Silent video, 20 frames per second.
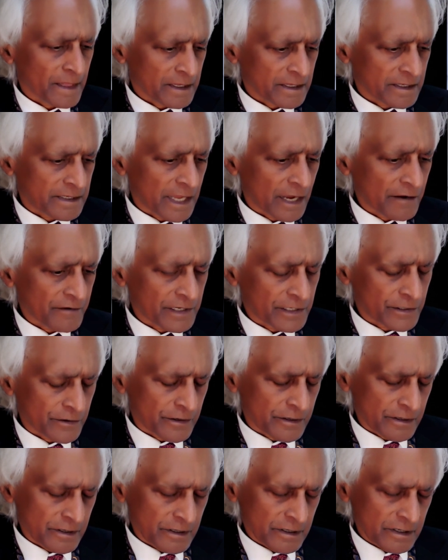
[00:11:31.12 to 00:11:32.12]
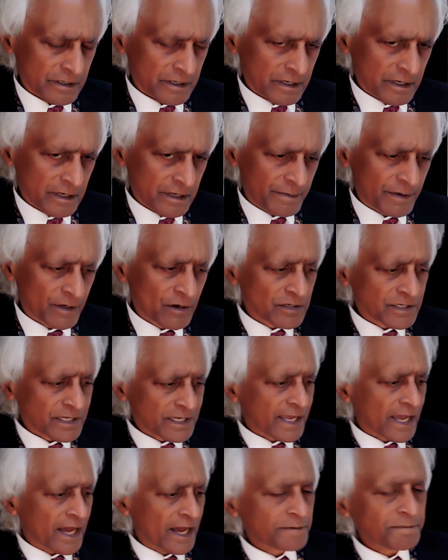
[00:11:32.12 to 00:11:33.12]
narrator? Because
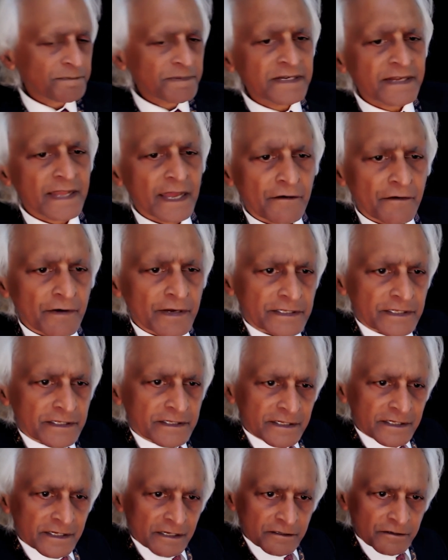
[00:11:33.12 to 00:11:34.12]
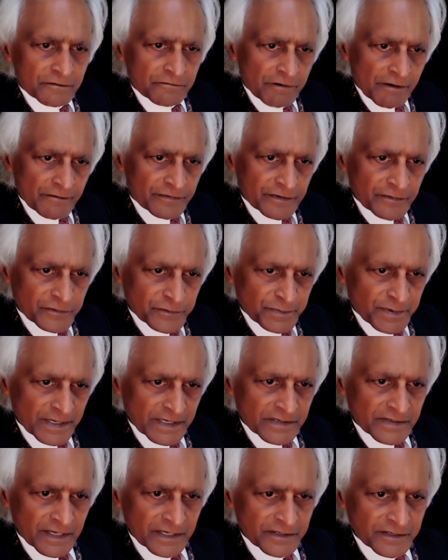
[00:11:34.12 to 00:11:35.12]
it can't be narrated in a derivative
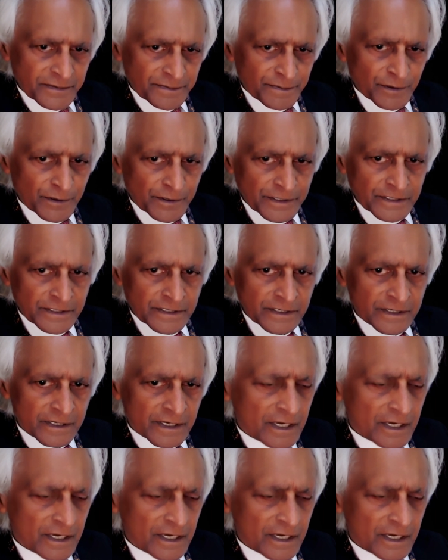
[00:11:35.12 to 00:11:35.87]
space. That's the point.